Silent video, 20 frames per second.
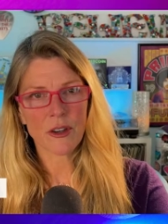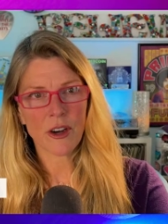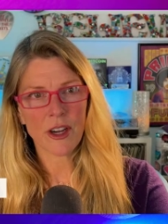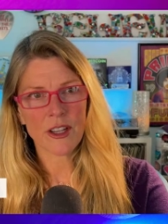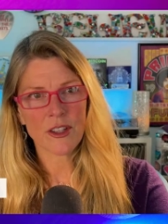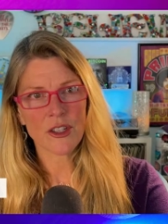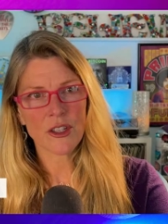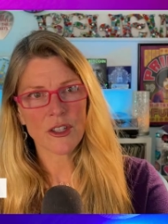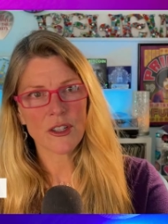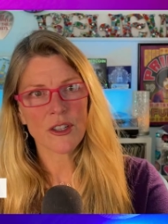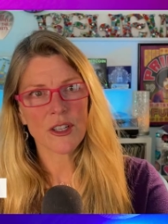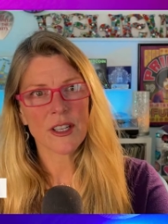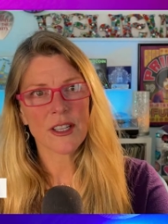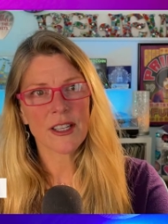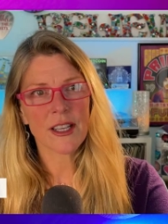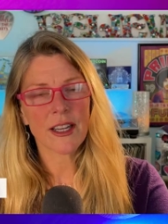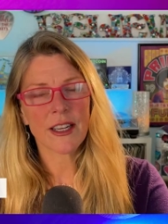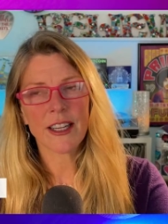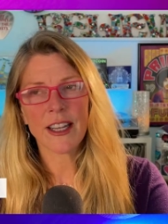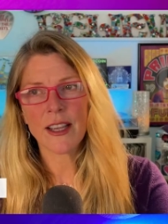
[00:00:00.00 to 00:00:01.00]
gracious. She
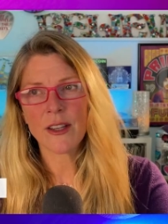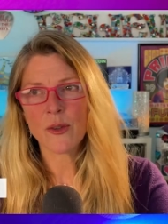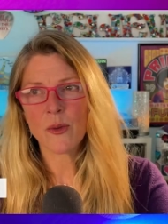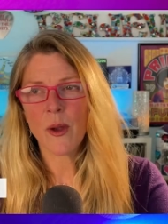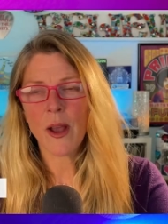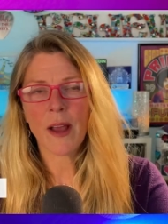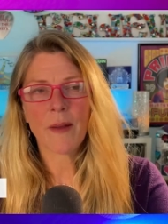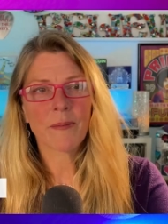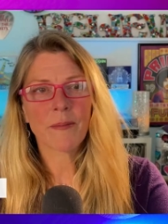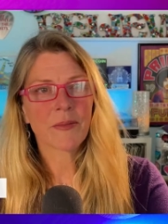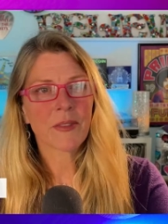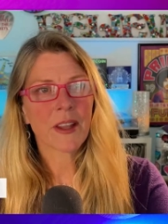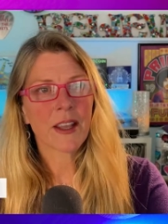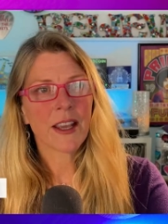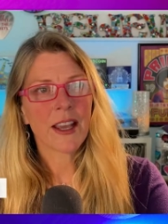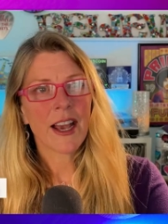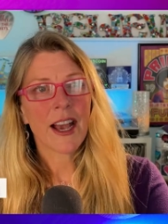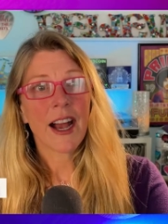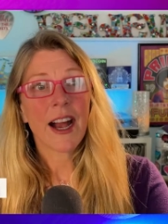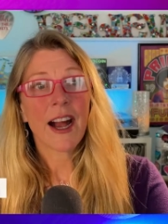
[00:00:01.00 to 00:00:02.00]
said, guess what?
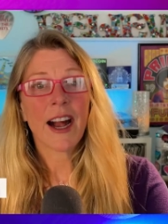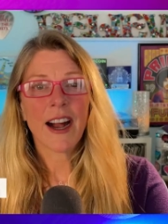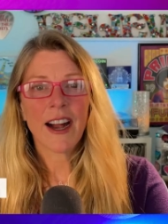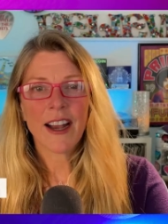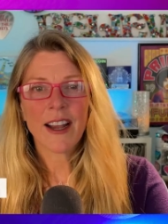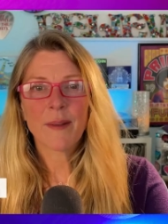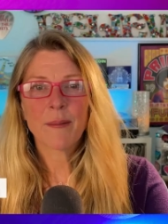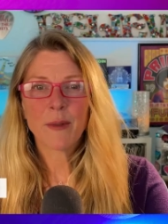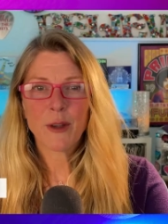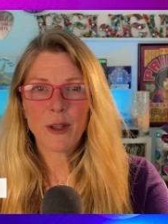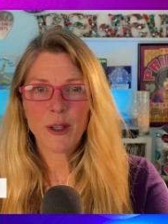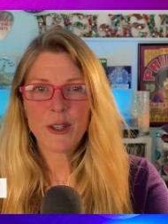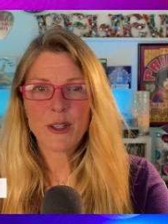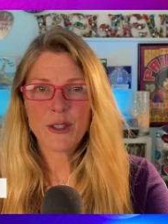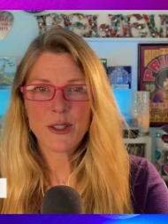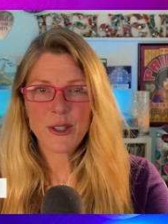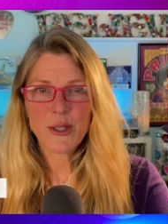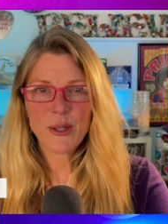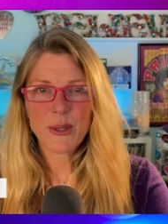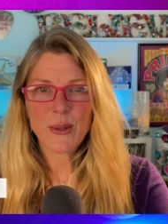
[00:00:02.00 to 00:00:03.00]
I'm going to
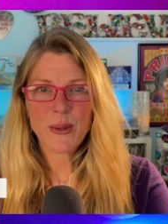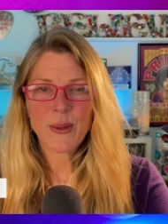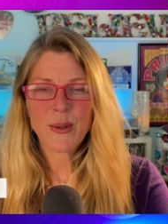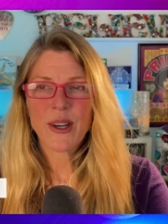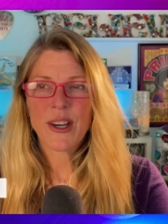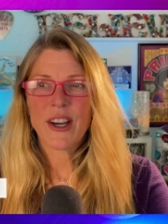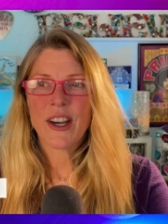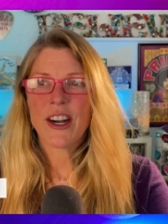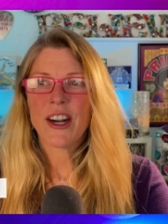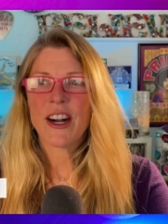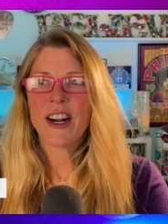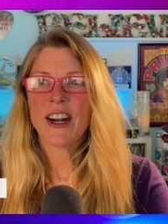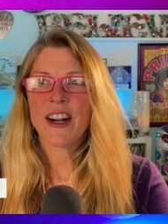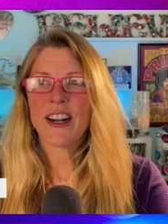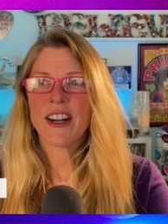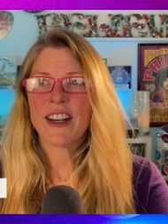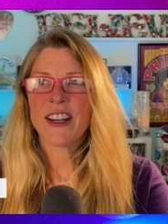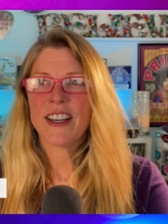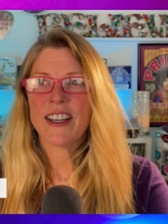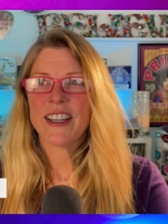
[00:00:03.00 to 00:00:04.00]
do
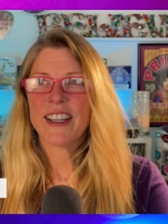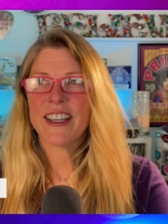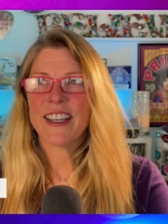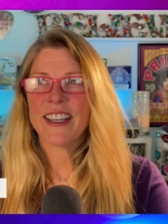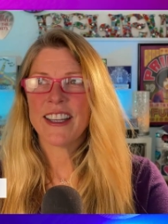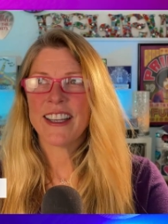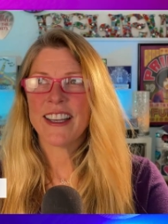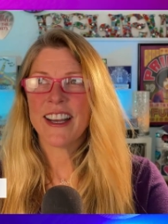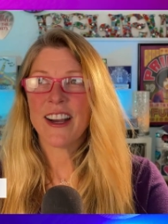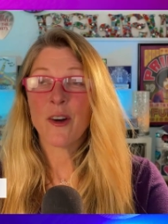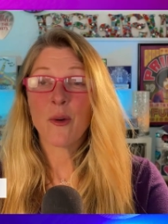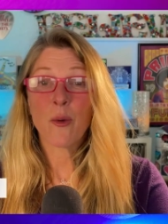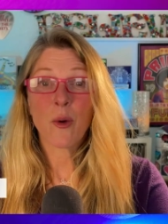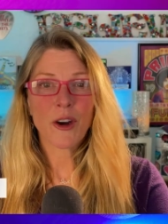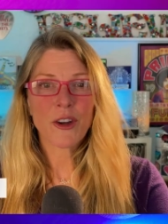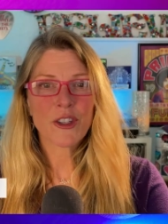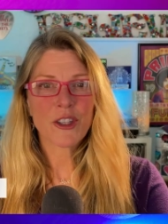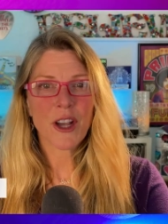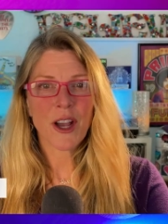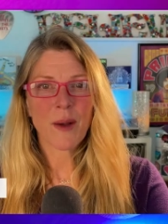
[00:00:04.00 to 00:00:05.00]
a
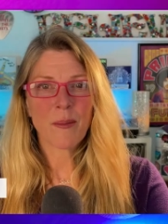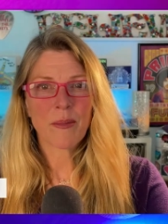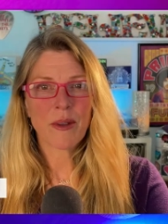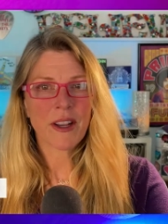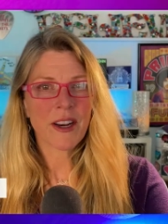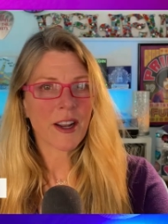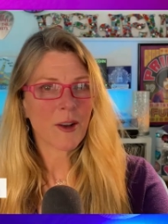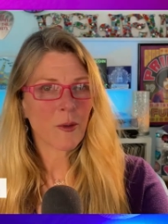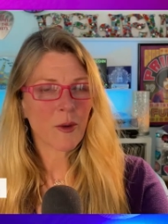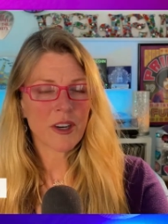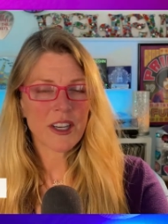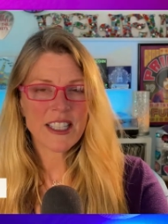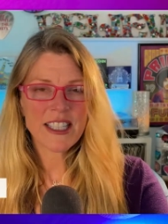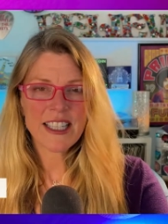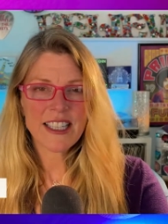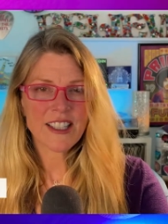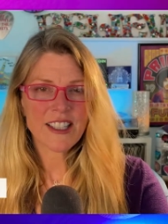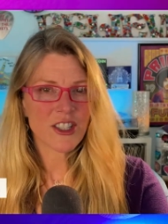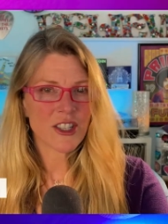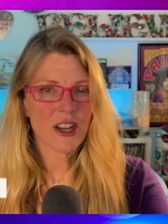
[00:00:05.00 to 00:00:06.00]
workshop and I want to
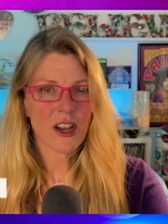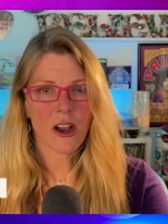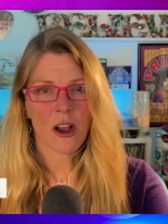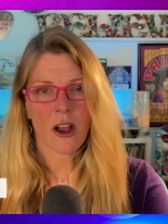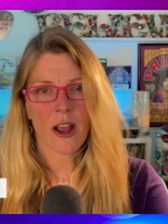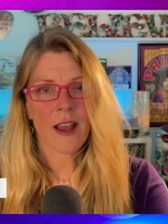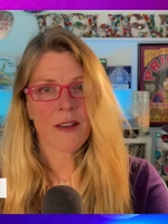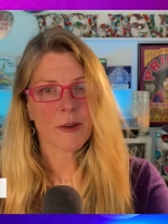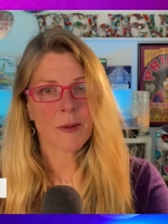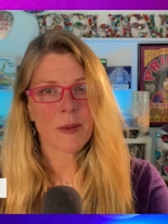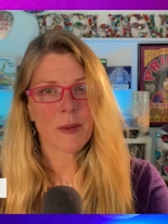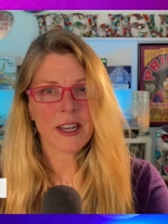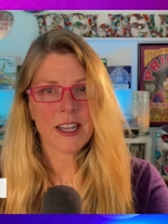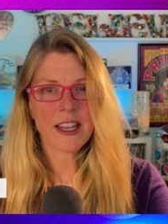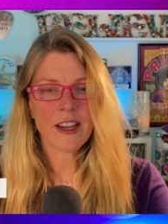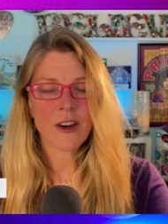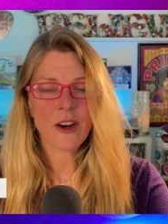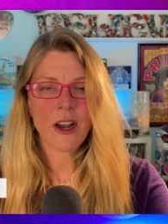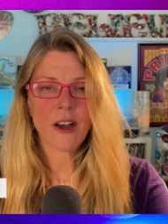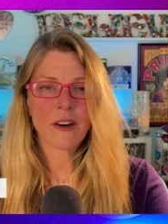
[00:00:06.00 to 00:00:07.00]
teach everybody
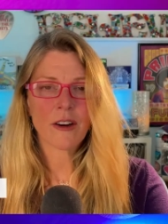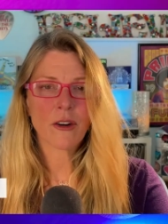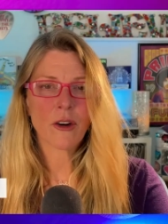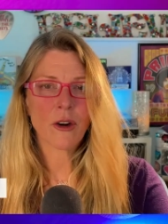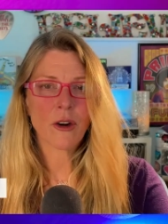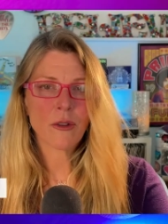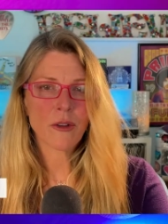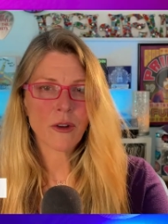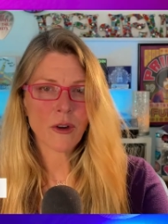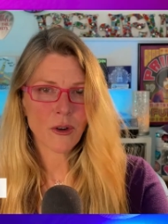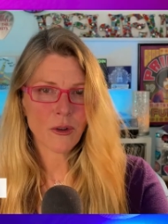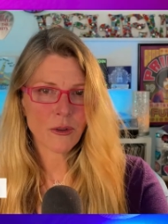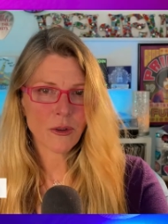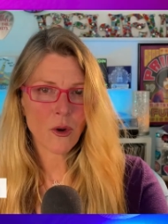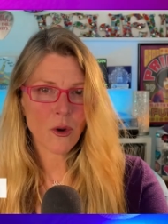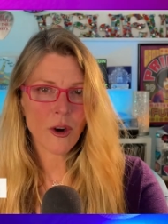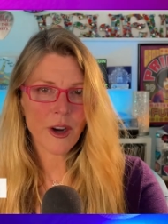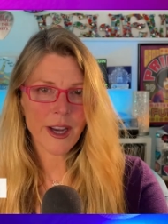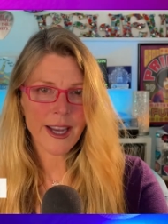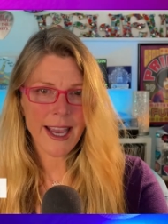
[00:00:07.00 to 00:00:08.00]
here how to grow their own
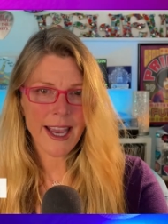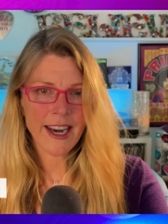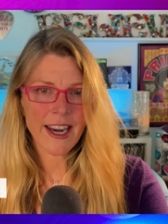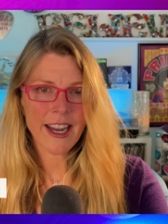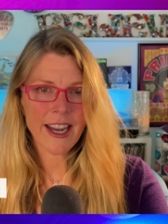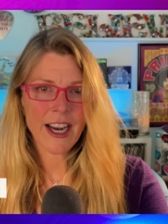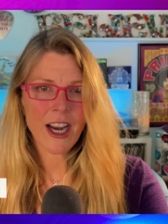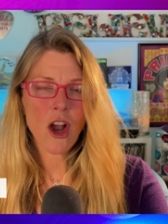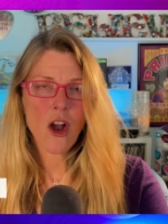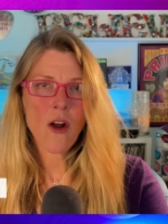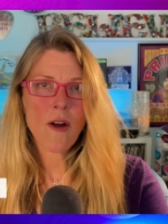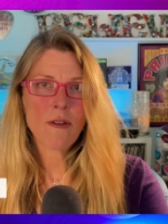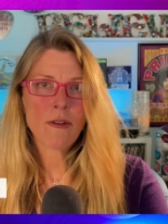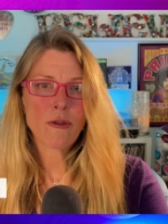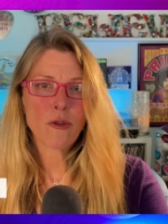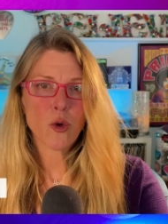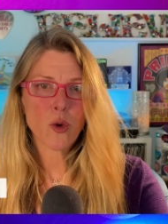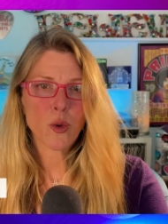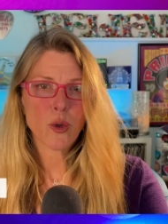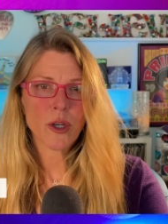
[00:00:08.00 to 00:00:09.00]
organic
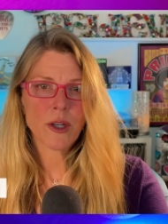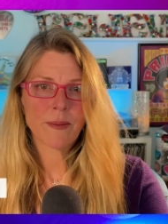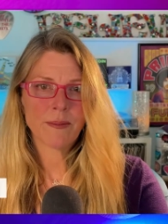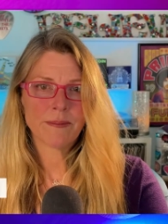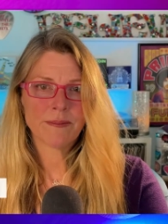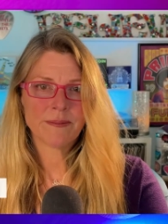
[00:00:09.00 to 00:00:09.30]
food.